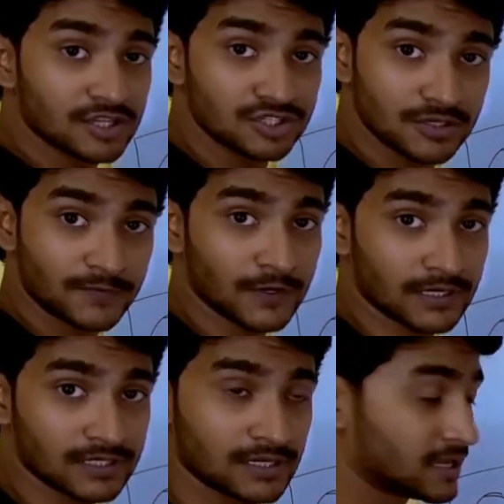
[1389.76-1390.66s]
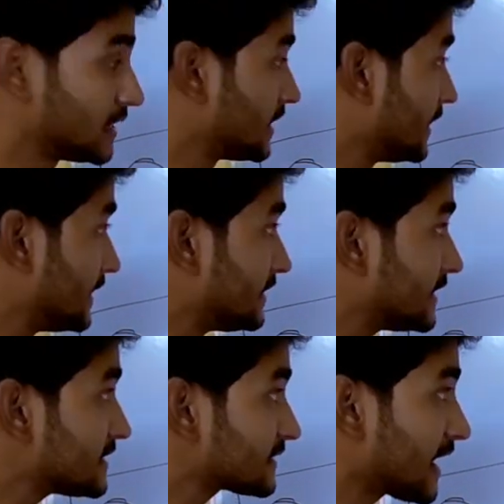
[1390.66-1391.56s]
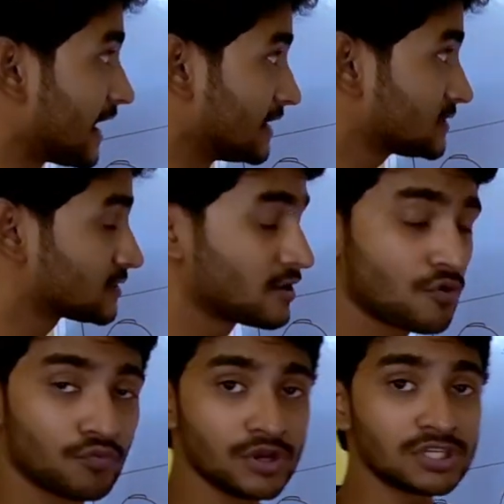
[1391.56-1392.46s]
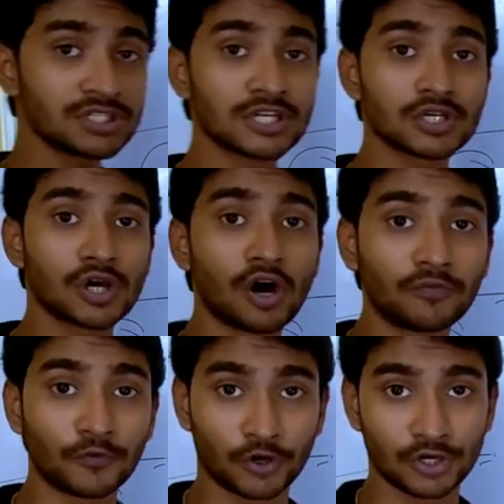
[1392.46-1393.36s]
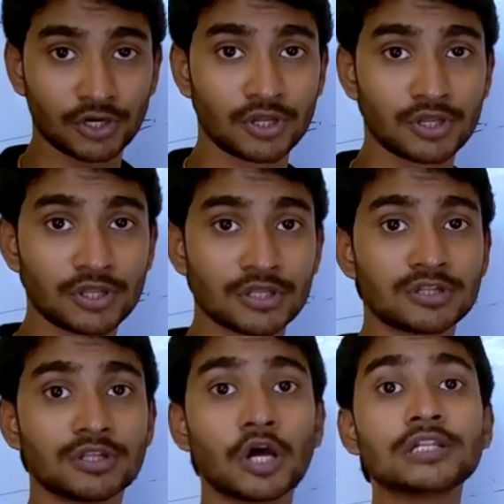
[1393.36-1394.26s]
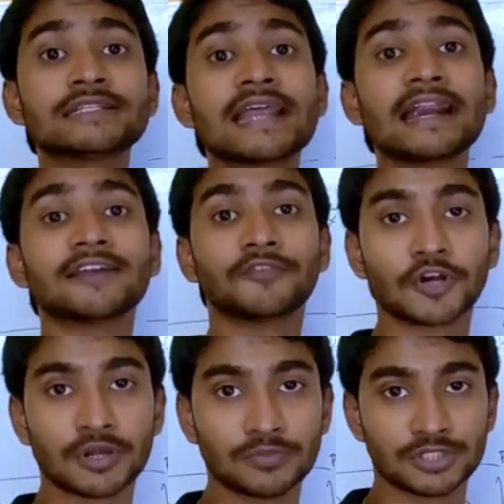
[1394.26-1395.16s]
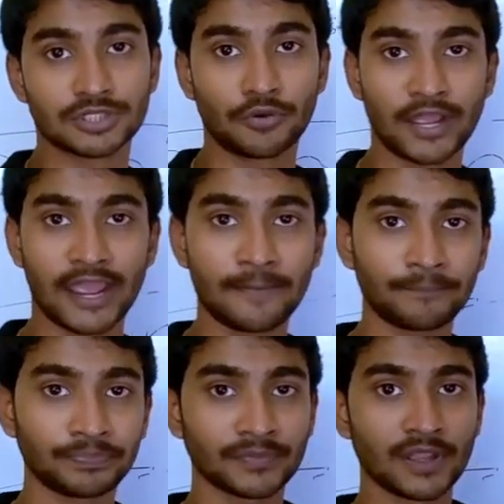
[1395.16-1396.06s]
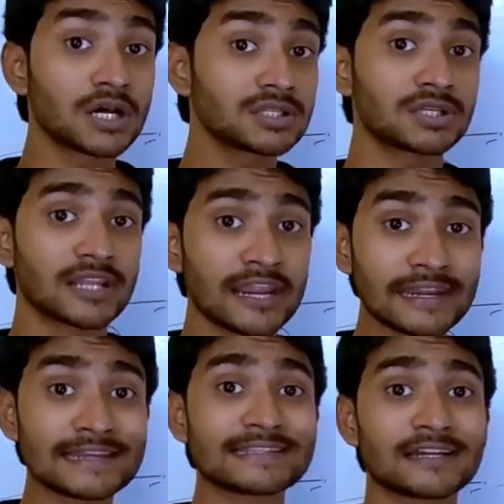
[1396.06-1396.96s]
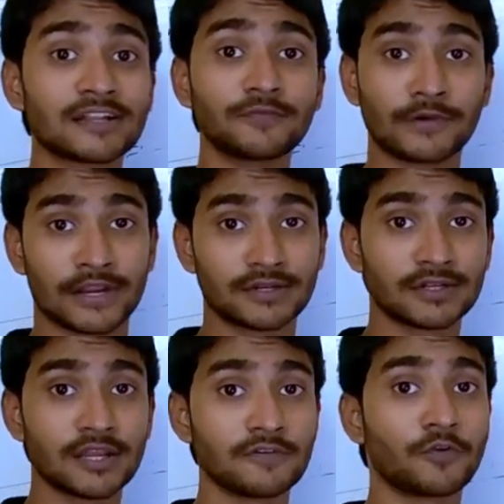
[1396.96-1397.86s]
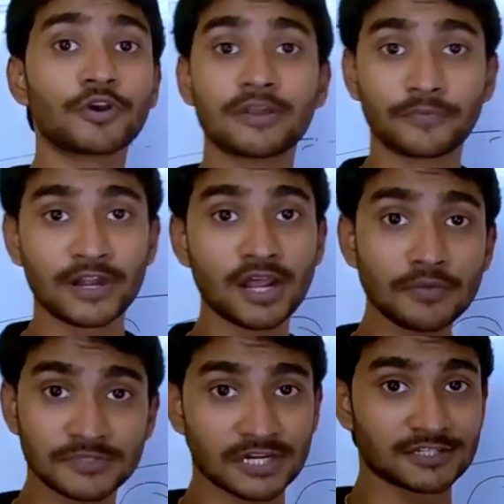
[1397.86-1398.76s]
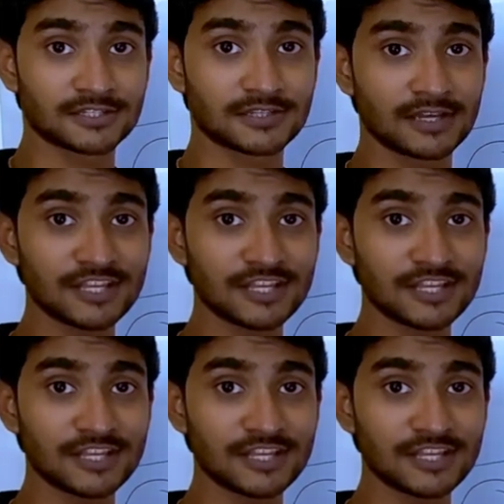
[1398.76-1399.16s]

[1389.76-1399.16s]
mark is different. In this case, we just need to go for non-static variables, okay? Because the data are different for different objects,